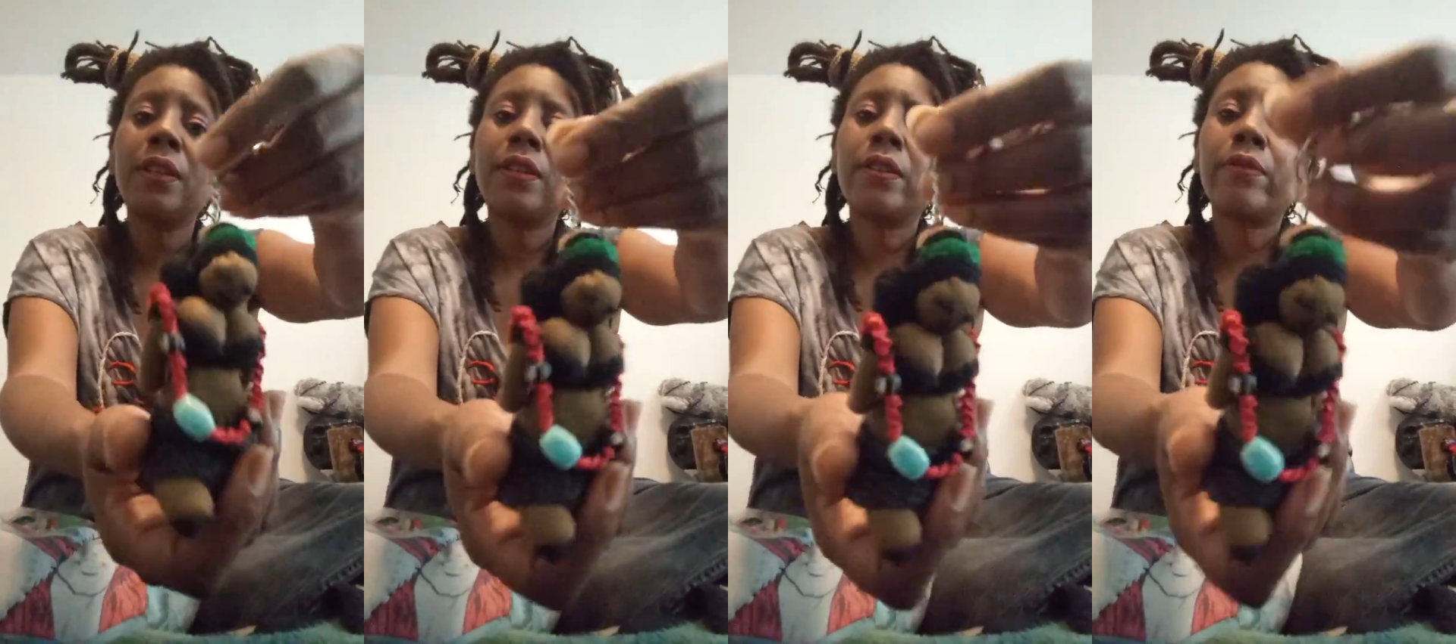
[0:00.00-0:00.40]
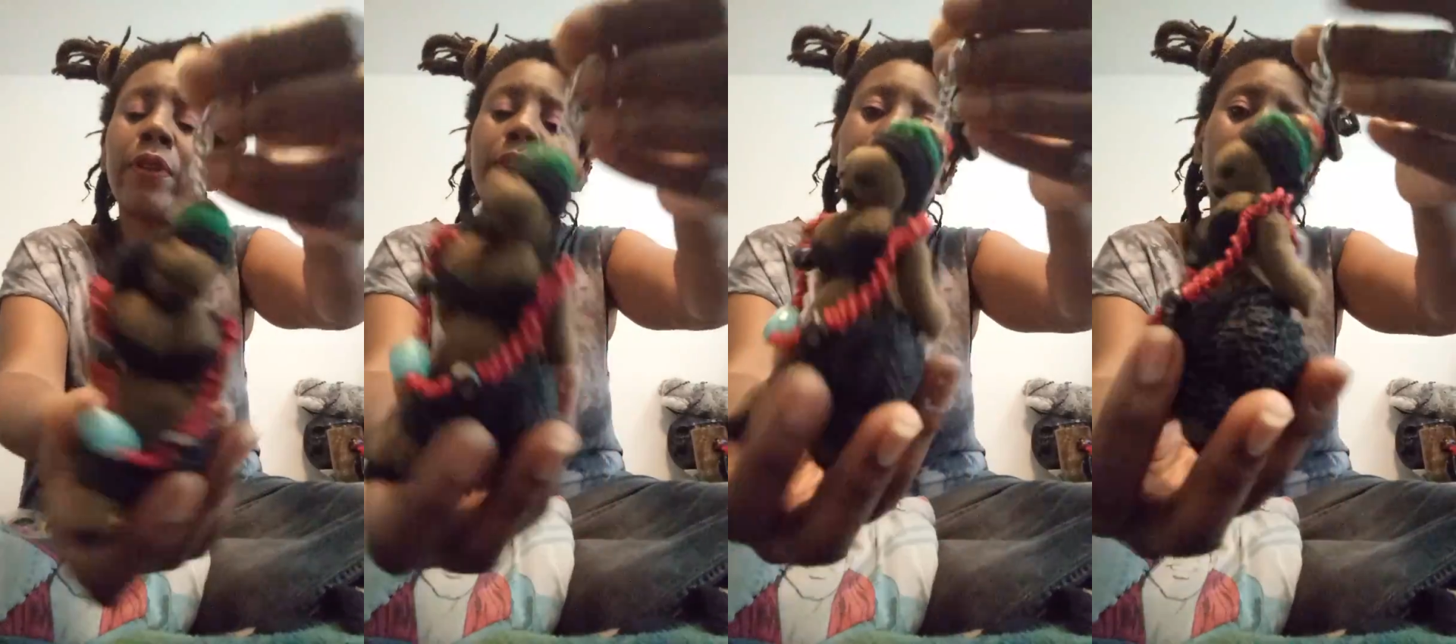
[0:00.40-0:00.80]
The
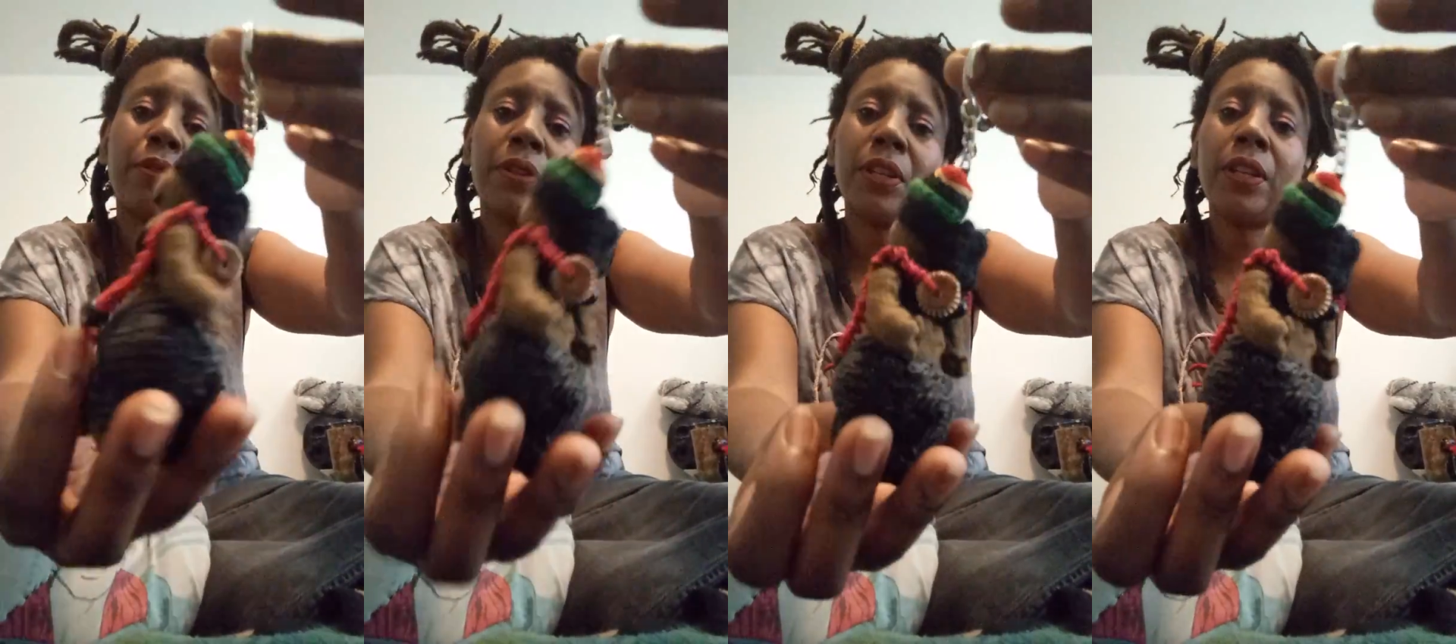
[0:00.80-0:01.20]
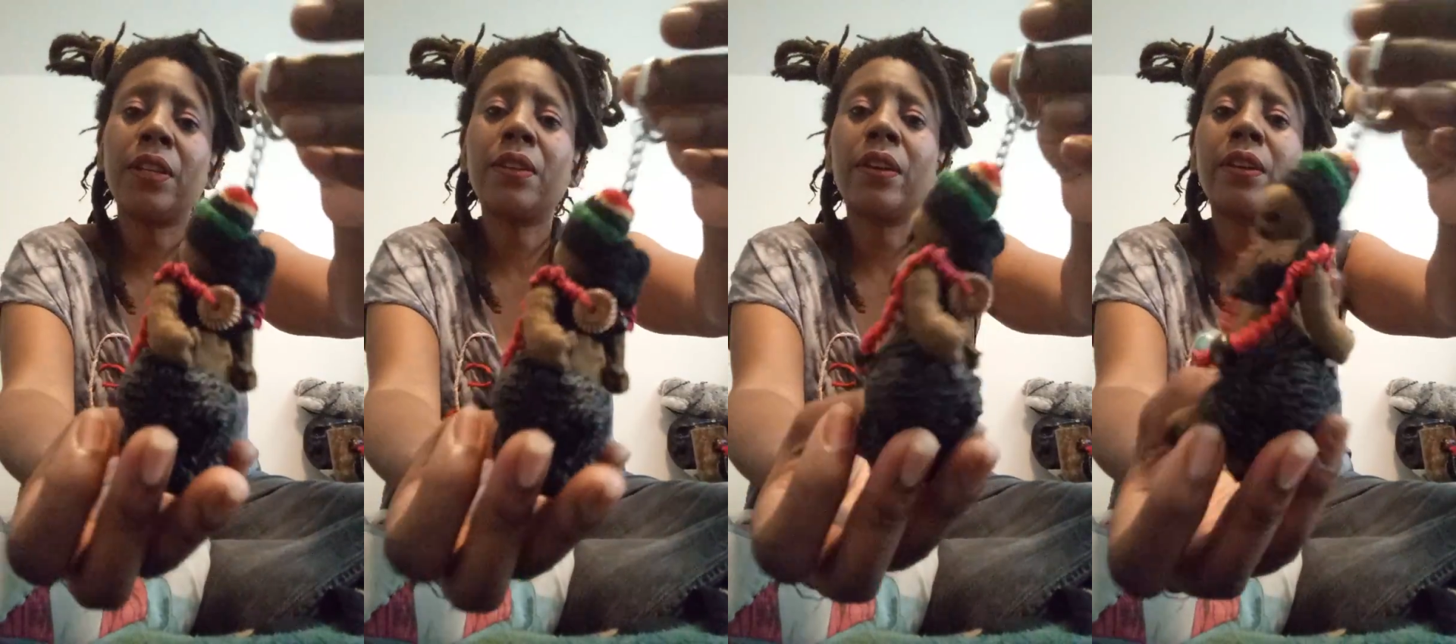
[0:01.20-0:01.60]
Rasta Queen
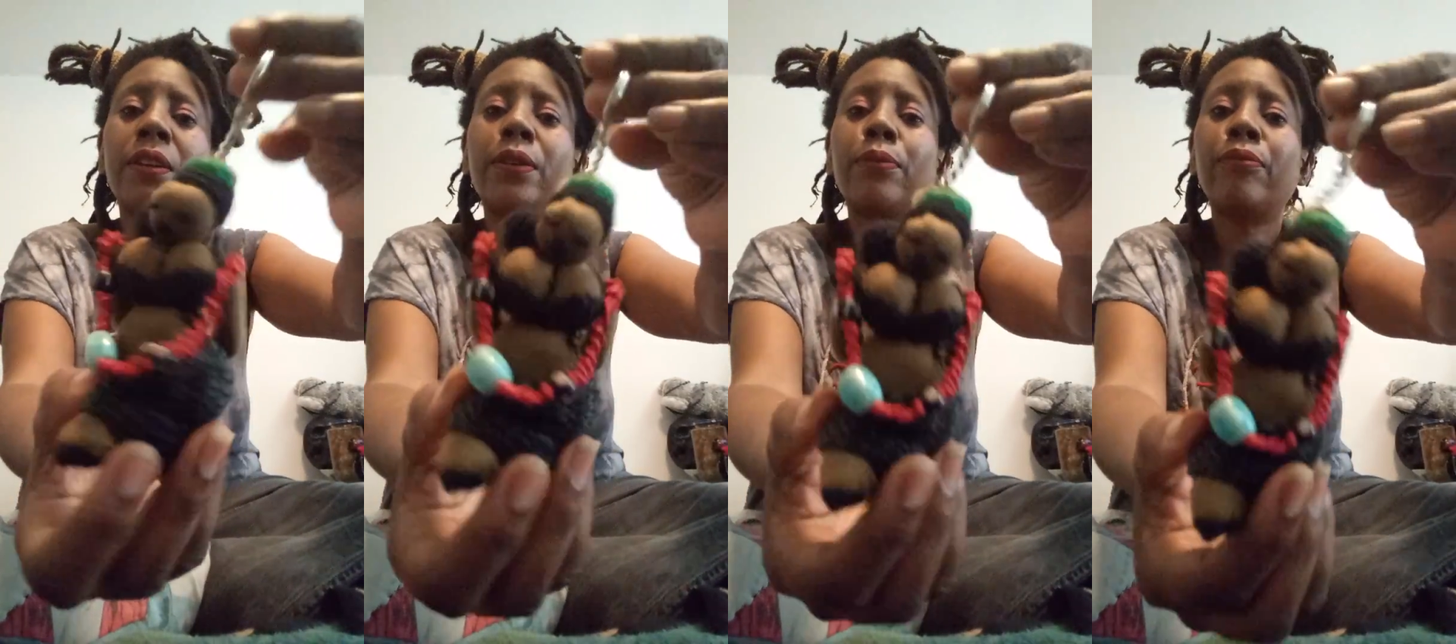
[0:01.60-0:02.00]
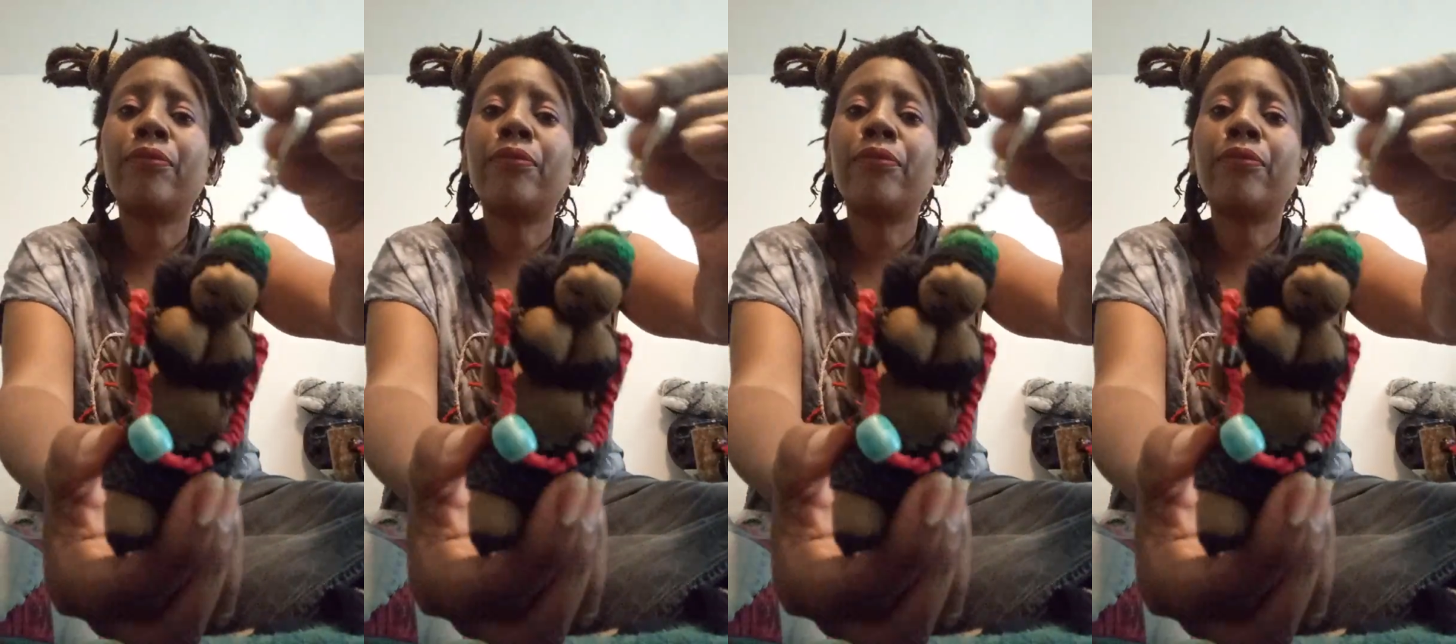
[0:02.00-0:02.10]
um,